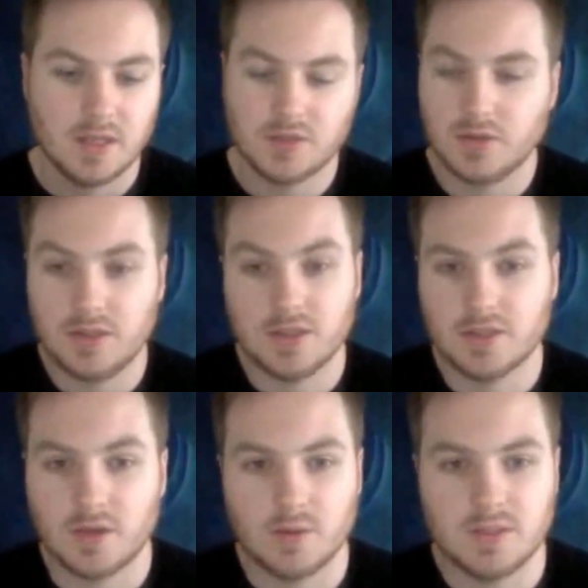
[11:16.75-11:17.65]
Sony
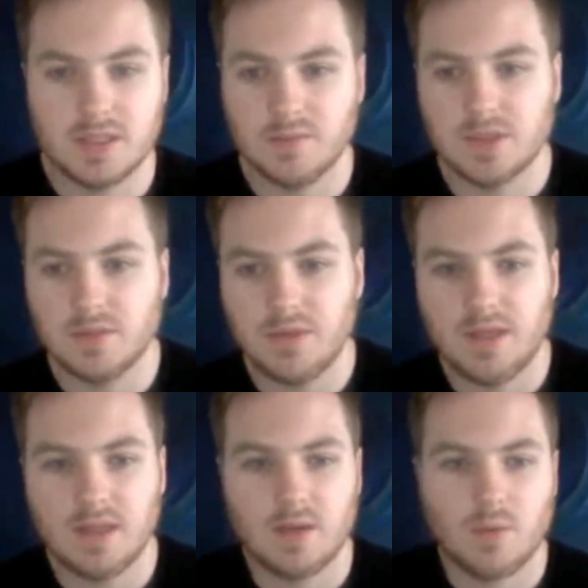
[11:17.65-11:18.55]
just always seems to
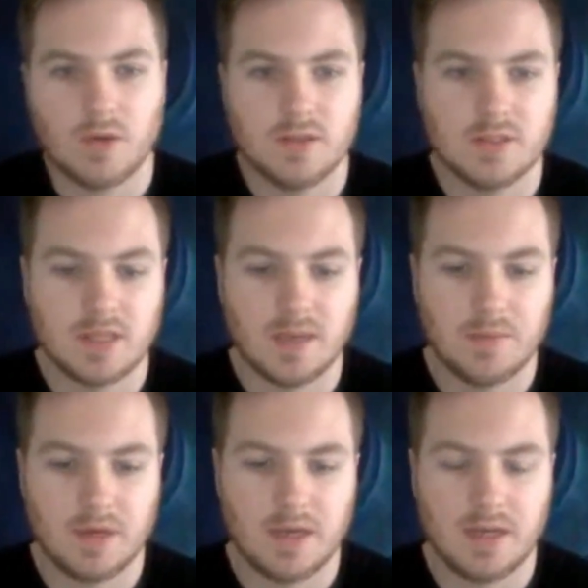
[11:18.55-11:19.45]
be that one
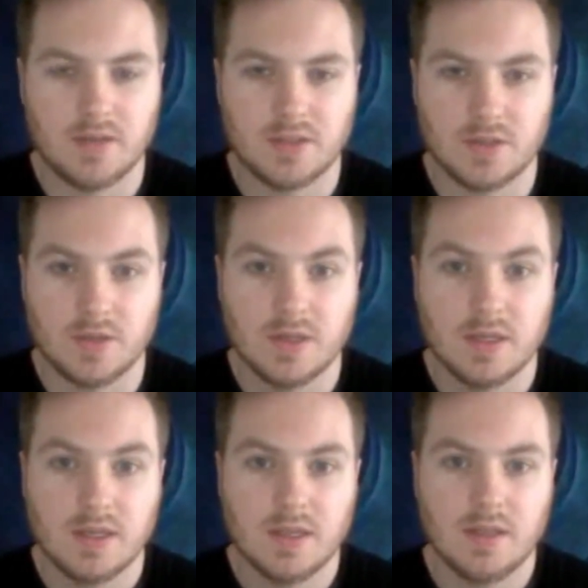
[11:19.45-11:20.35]
step ahead. So
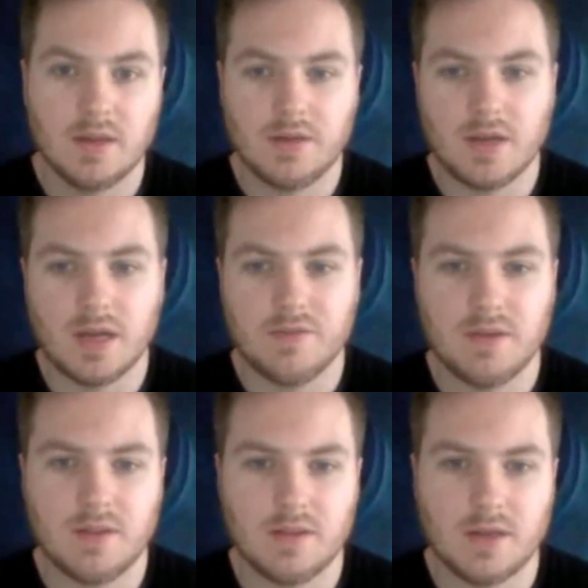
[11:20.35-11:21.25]
there you have it.